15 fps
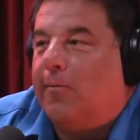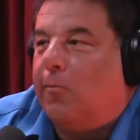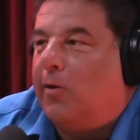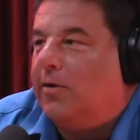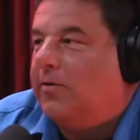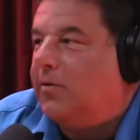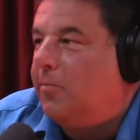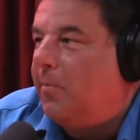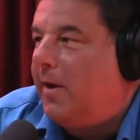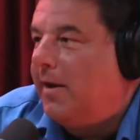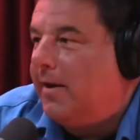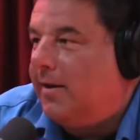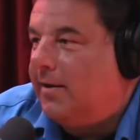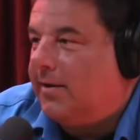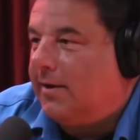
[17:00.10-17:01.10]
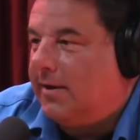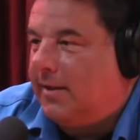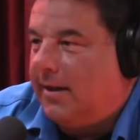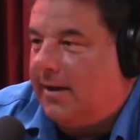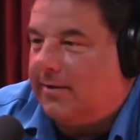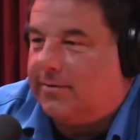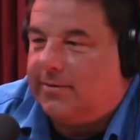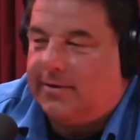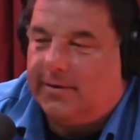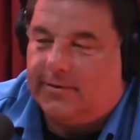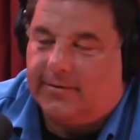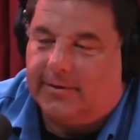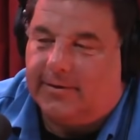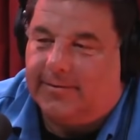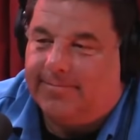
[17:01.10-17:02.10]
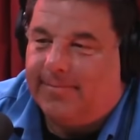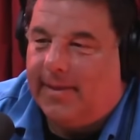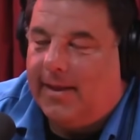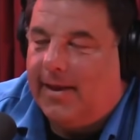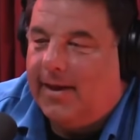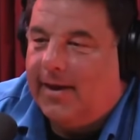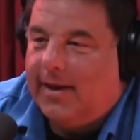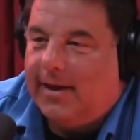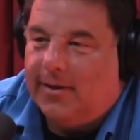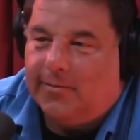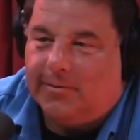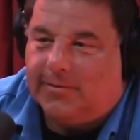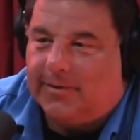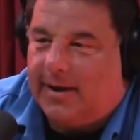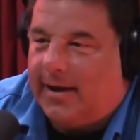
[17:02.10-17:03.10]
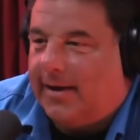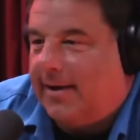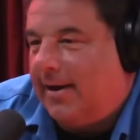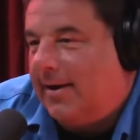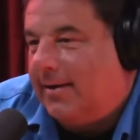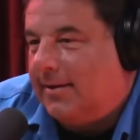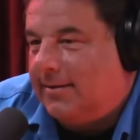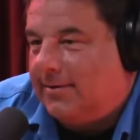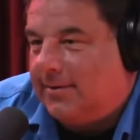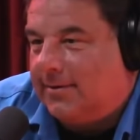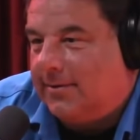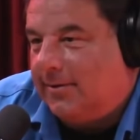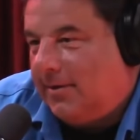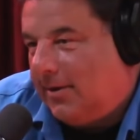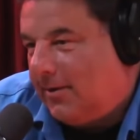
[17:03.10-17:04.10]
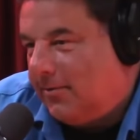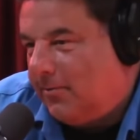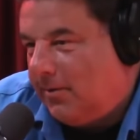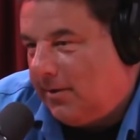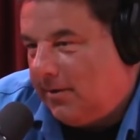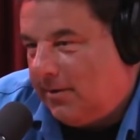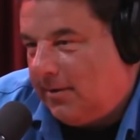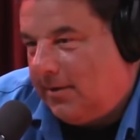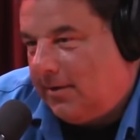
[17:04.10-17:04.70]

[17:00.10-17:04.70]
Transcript: Once you made it into the last season, it was like, "Hey, listen, you know, we, right. you,